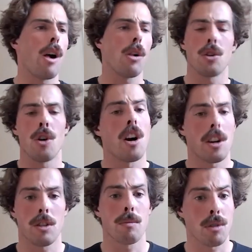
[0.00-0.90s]
then i'll go
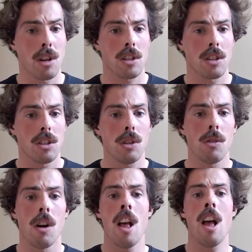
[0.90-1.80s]
hard on production
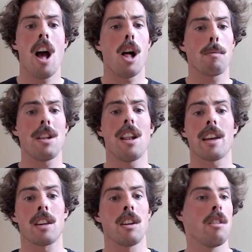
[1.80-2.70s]
too i'll be
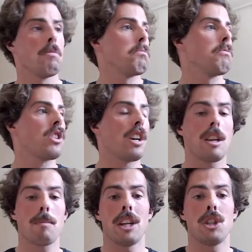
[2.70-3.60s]
like
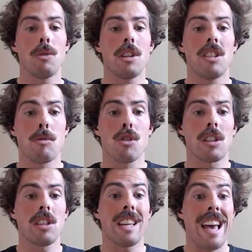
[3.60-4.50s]
starting by doing
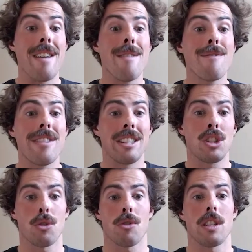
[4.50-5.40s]
democratic
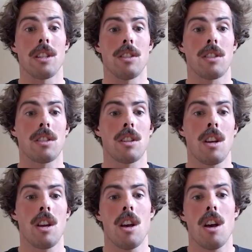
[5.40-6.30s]
inventories
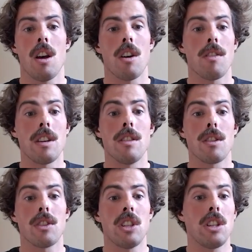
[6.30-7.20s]
uh, in
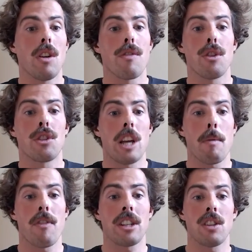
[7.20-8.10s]
the city of the
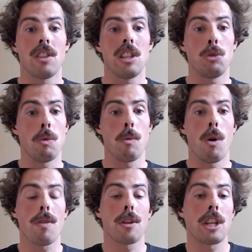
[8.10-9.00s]
type of activities we
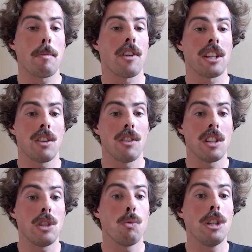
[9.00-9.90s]
want, the type of
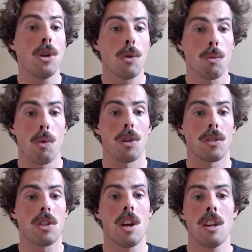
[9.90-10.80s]
activities we don't
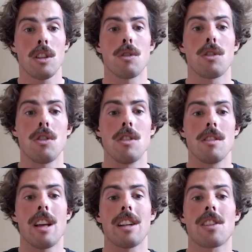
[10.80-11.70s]
want. So
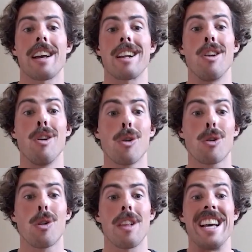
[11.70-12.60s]
that's like
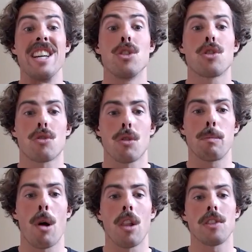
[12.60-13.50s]
local industrial
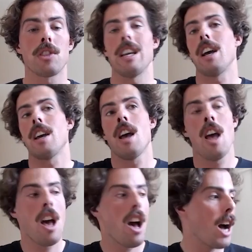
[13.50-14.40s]
policy. I,
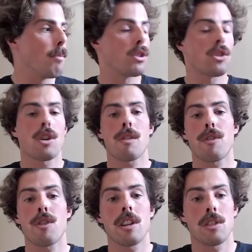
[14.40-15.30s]
I'm a
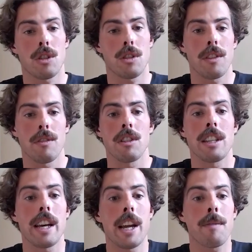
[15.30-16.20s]
surfer, I surf every
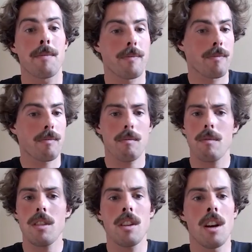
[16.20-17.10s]
day.
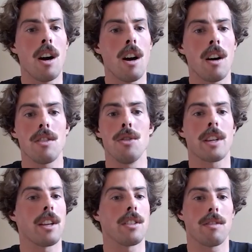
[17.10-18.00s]
Uh,
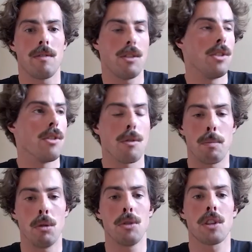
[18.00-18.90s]
you can, you know, the
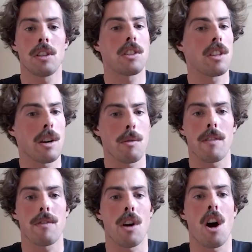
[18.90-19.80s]
pollution is there.
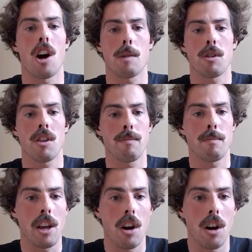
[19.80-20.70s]
We have the harbor
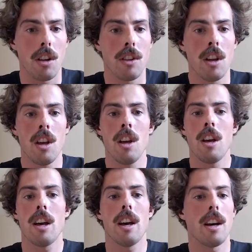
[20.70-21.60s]
of Bayonne
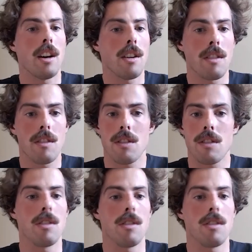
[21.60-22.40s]
uh,